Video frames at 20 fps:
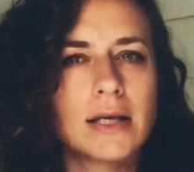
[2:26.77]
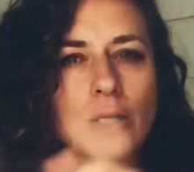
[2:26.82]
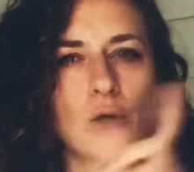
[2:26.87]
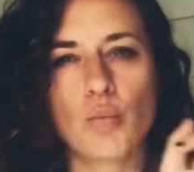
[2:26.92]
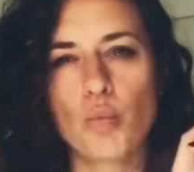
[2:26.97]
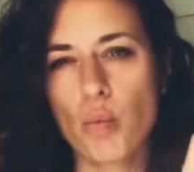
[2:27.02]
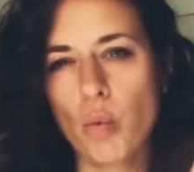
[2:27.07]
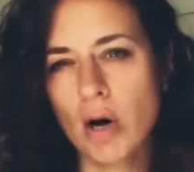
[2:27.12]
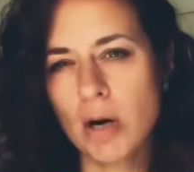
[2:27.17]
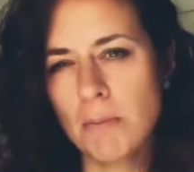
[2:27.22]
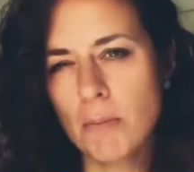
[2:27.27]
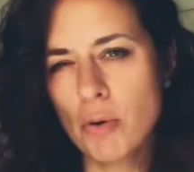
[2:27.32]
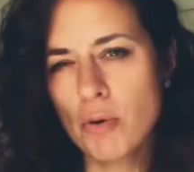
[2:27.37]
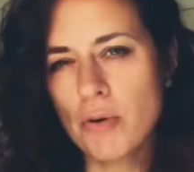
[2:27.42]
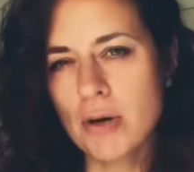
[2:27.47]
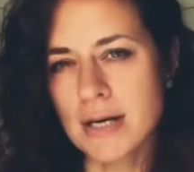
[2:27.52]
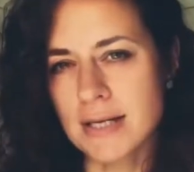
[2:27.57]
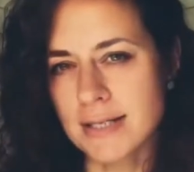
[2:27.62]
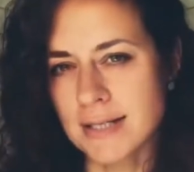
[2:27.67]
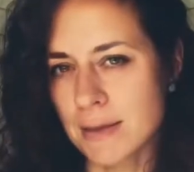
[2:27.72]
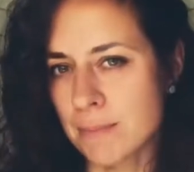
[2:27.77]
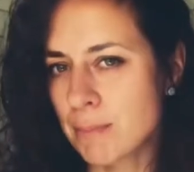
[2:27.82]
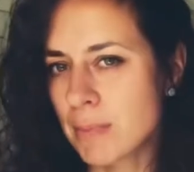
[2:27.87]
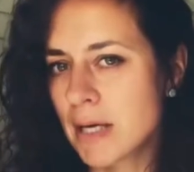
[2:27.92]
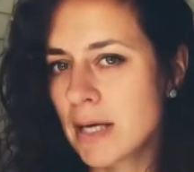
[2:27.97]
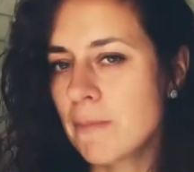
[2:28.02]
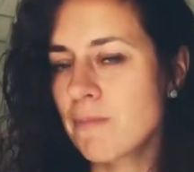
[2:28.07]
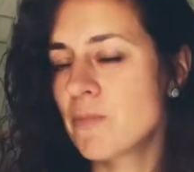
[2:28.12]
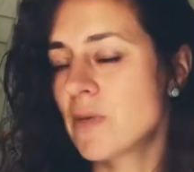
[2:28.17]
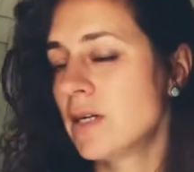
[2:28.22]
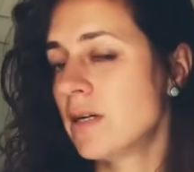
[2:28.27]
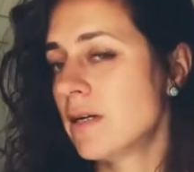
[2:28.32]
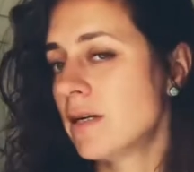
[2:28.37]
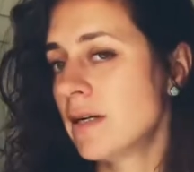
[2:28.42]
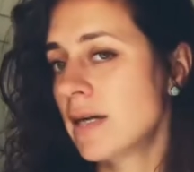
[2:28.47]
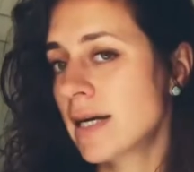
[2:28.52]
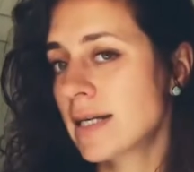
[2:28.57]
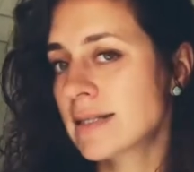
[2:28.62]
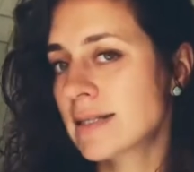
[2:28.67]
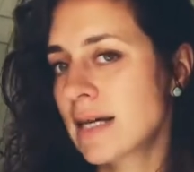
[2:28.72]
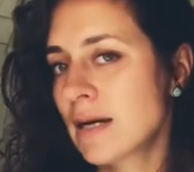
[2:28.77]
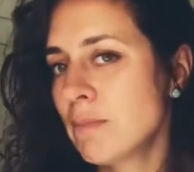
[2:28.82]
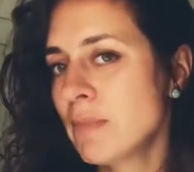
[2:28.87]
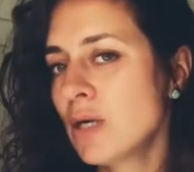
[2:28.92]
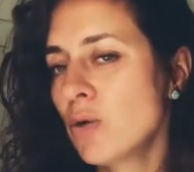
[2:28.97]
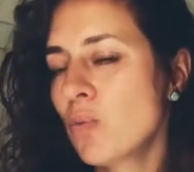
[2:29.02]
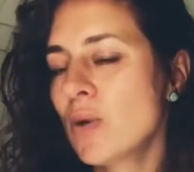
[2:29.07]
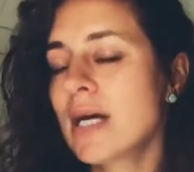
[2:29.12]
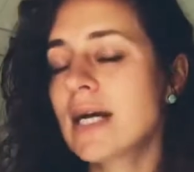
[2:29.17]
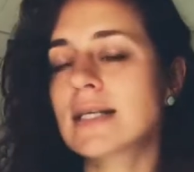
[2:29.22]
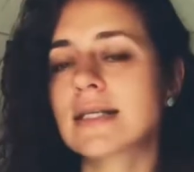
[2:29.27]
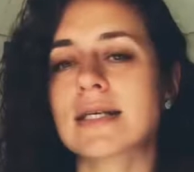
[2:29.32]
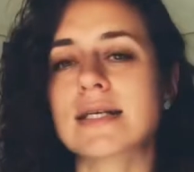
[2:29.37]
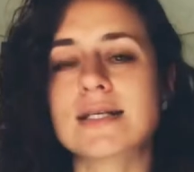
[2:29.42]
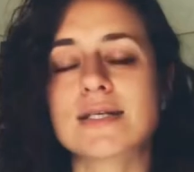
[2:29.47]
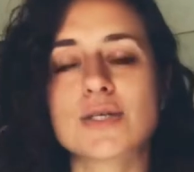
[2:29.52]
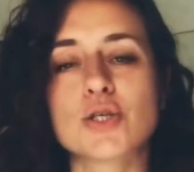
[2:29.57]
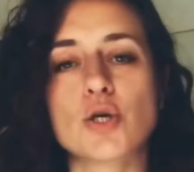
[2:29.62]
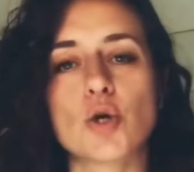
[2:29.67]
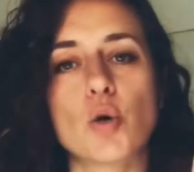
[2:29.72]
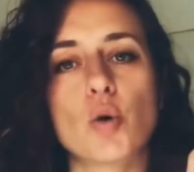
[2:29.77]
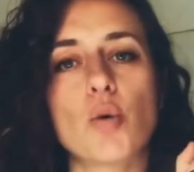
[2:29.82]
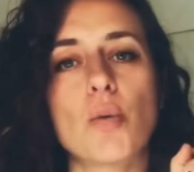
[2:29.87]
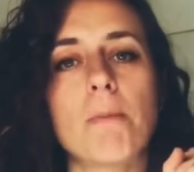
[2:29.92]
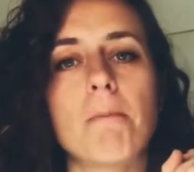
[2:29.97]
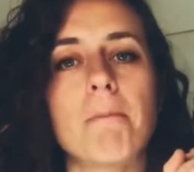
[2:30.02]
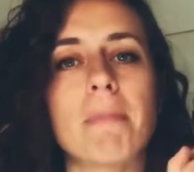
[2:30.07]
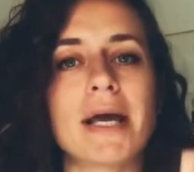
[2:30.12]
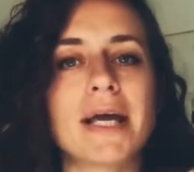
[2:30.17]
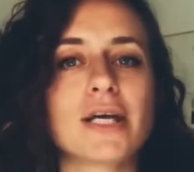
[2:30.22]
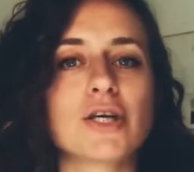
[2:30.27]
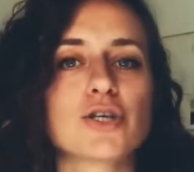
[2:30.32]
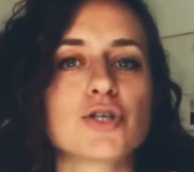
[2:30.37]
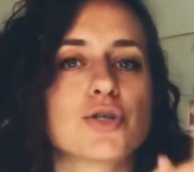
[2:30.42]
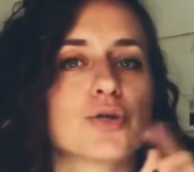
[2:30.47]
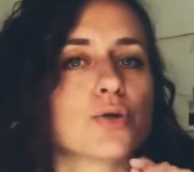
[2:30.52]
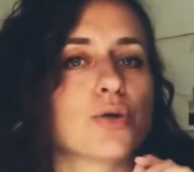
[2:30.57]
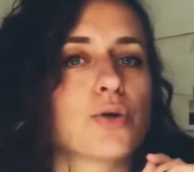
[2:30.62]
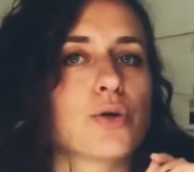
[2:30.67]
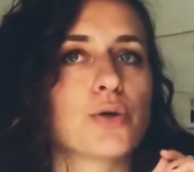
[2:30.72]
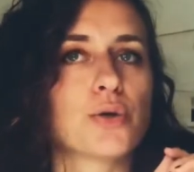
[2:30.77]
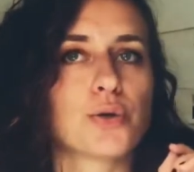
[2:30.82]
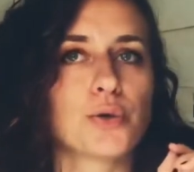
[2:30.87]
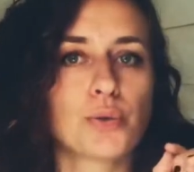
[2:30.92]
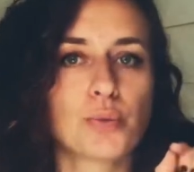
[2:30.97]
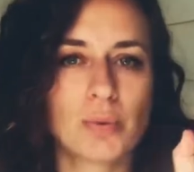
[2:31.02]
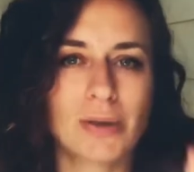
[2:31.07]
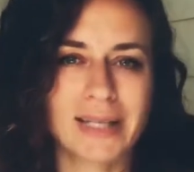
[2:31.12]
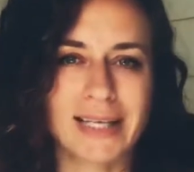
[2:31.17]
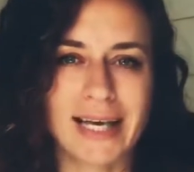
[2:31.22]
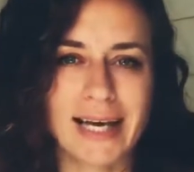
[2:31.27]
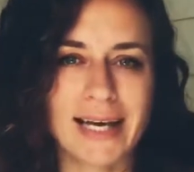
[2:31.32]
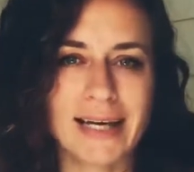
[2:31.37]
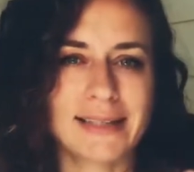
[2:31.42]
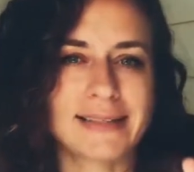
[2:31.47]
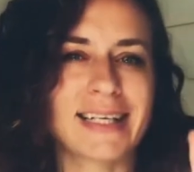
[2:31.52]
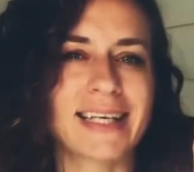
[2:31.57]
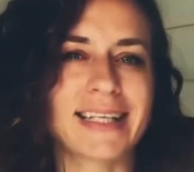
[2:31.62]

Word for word: in one more recipe in the next coming weeks, so make sure you will have